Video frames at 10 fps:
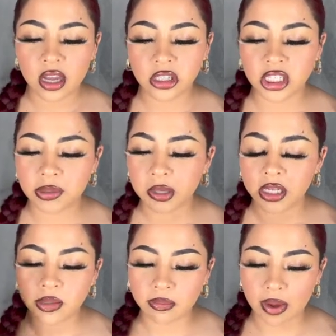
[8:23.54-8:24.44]
just
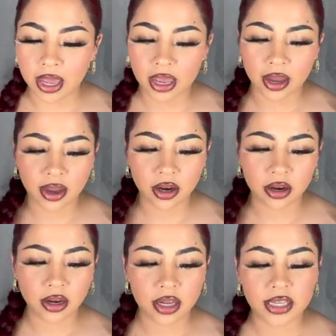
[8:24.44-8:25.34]
because my
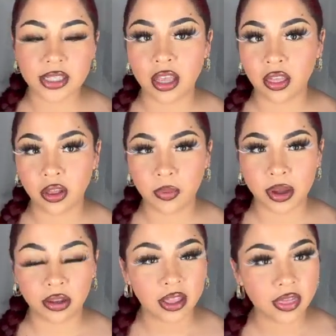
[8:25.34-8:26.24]
hair is a little
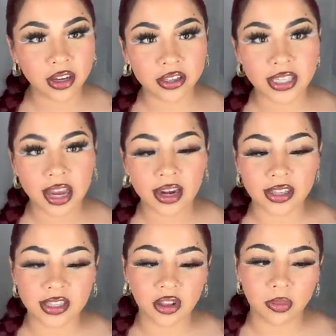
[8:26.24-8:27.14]
bit on the thicker side.
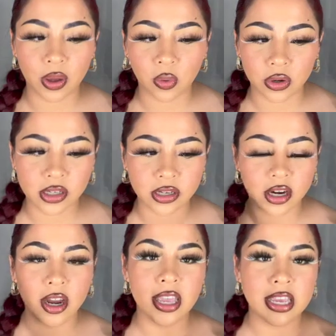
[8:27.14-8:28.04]
It's a little bit
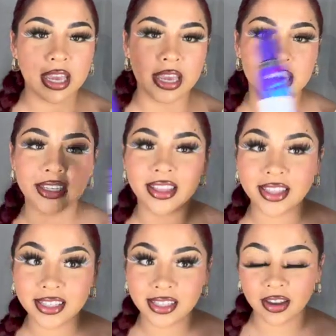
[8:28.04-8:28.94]
coarser, and
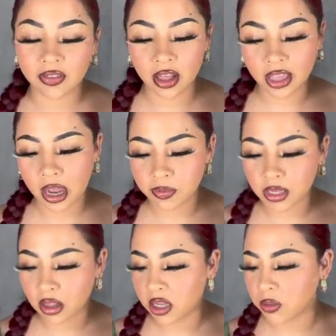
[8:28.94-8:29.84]
this definitely helps
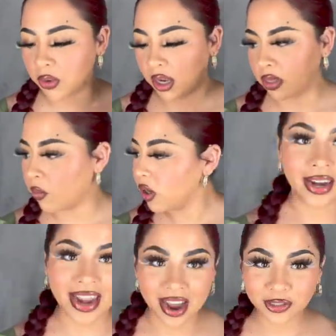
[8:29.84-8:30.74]
a lot to bring in the
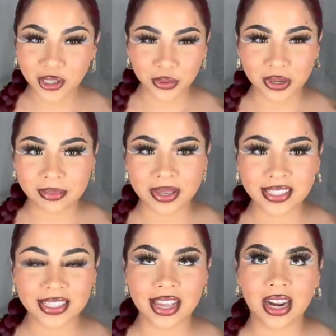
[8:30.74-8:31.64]
moisture. Now,
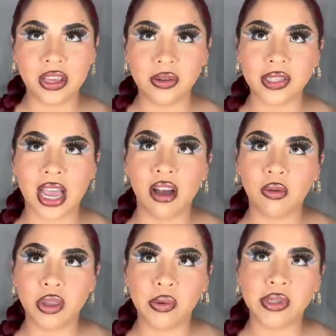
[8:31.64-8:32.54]
treatments that I use,
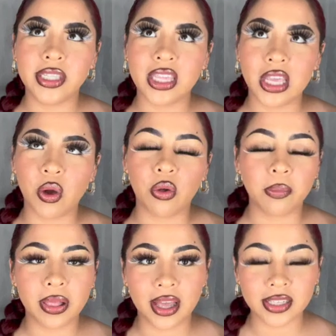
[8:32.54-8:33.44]
I'll use the
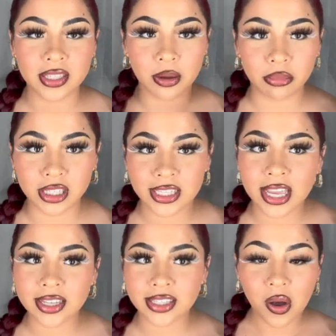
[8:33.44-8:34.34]
Olaplex number
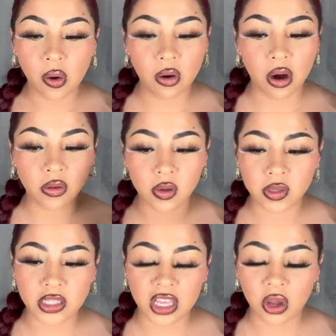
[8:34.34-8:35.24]
6, or I'll
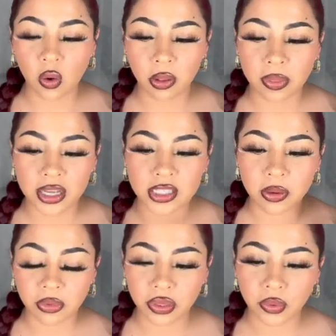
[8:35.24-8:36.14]
use the Olaplex
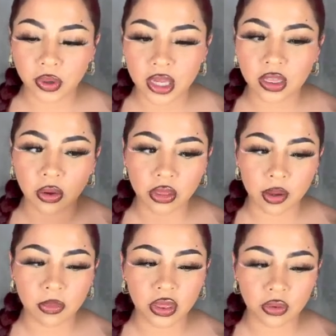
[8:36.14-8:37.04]
number 3. The
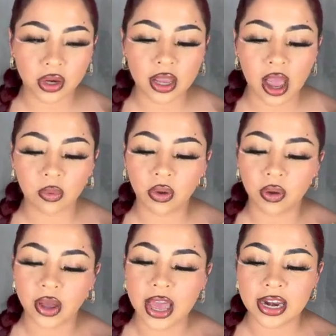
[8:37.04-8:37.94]
number 3, I will
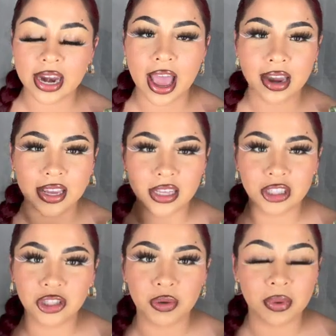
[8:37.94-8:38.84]
go ahead and add it
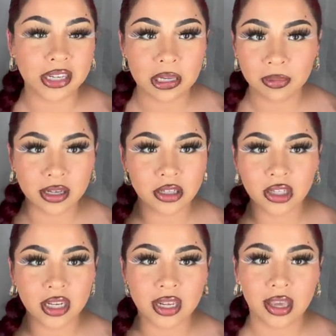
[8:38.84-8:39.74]
into my deep
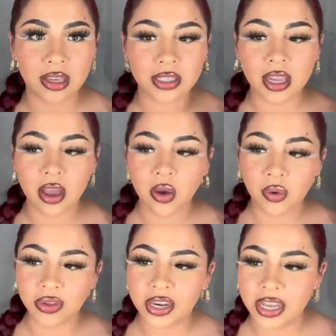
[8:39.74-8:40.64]
conditioning days
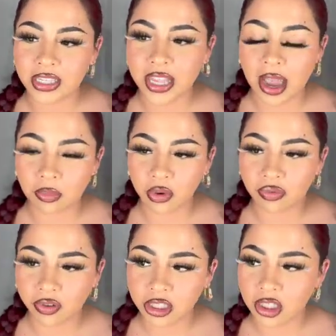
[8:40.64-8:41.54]
or the days that I'm
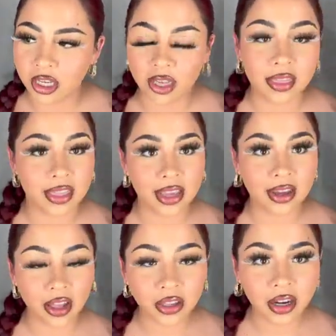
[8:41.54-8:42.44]
refreshing the
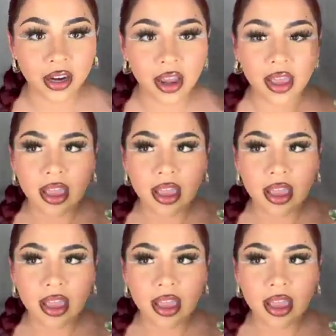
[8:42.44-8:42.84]
color.